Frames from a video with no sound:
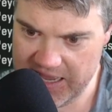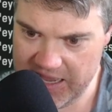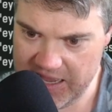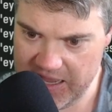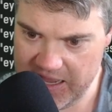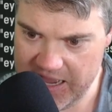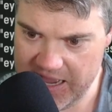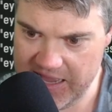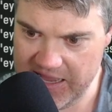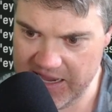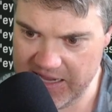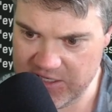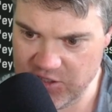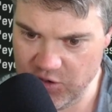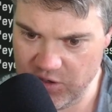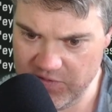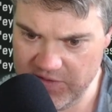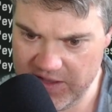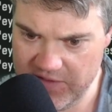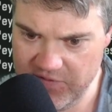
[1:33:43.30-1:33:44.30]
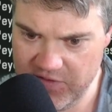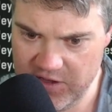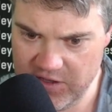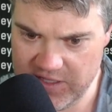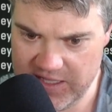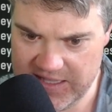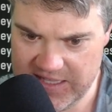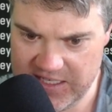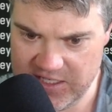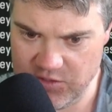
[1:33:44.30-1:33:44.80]
I sort of like feel
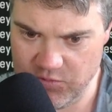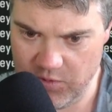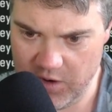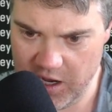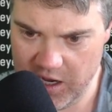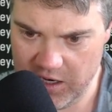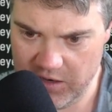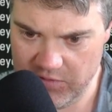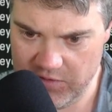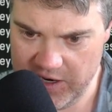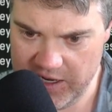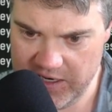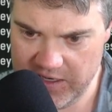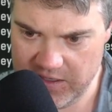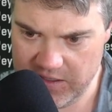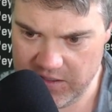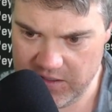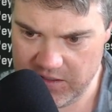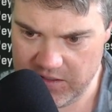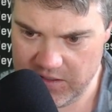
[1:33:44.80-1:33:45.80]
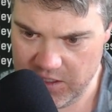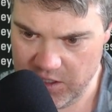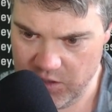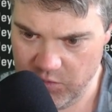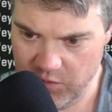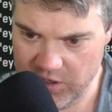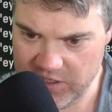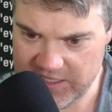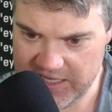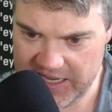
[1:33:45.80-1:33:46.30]
that this is wrong, right?
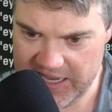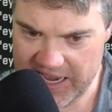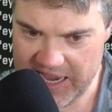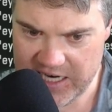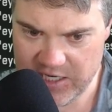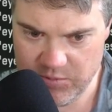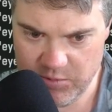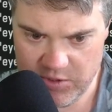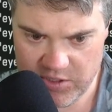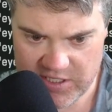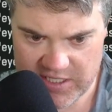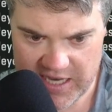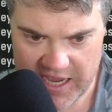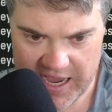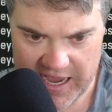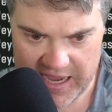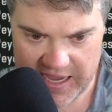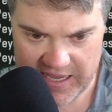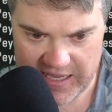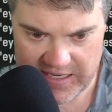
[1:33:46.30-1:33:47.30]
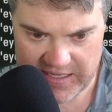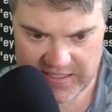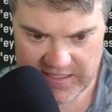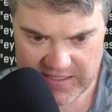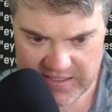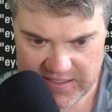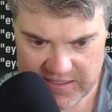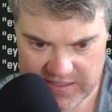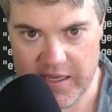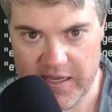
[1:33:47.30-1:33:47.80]
Where it's like attributes
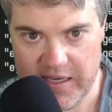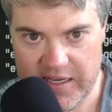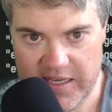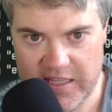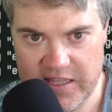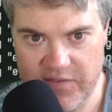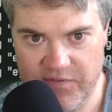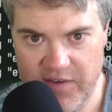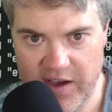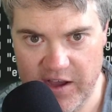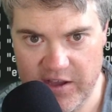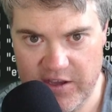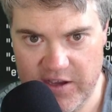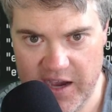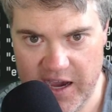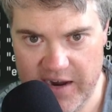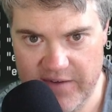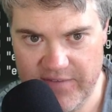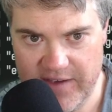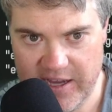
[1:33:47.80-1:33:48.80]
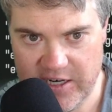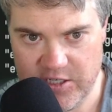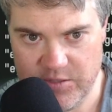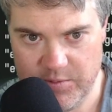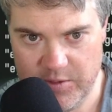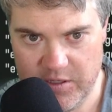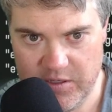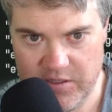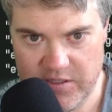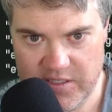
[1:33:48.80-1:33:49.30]
dot, get the value out of
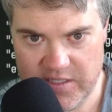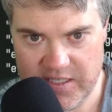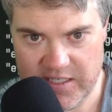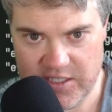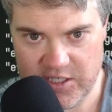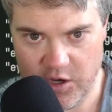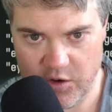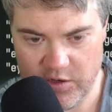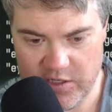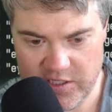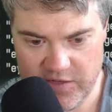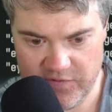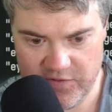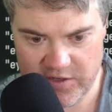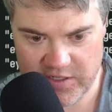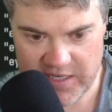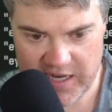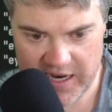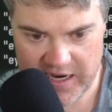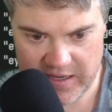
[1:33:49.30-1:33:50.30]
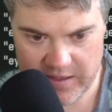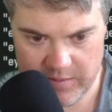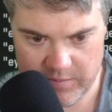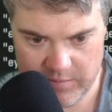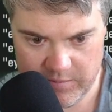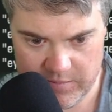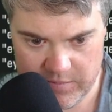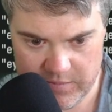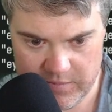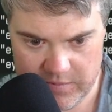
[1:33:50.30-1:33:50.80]
attributes. This is always the first
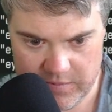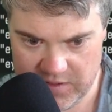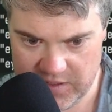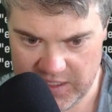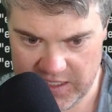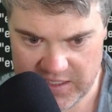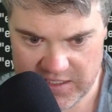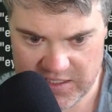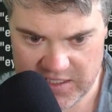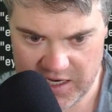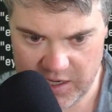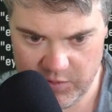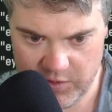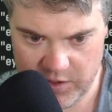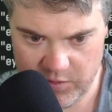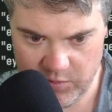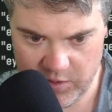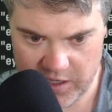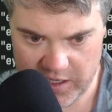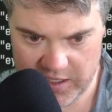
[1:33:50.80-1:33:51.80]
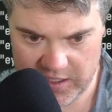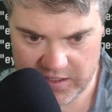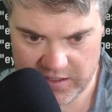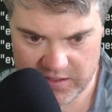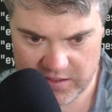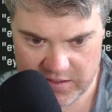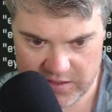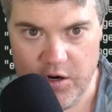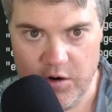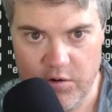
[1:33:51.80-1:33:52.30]
item. It's not what I want.
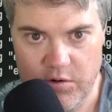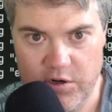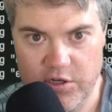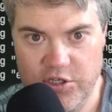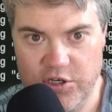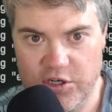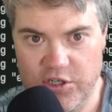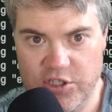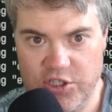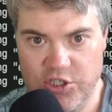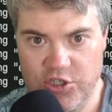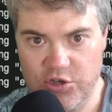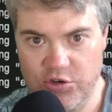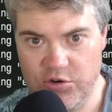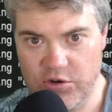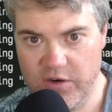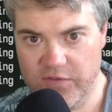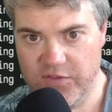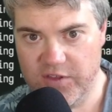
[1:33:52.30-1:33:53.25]
Returns true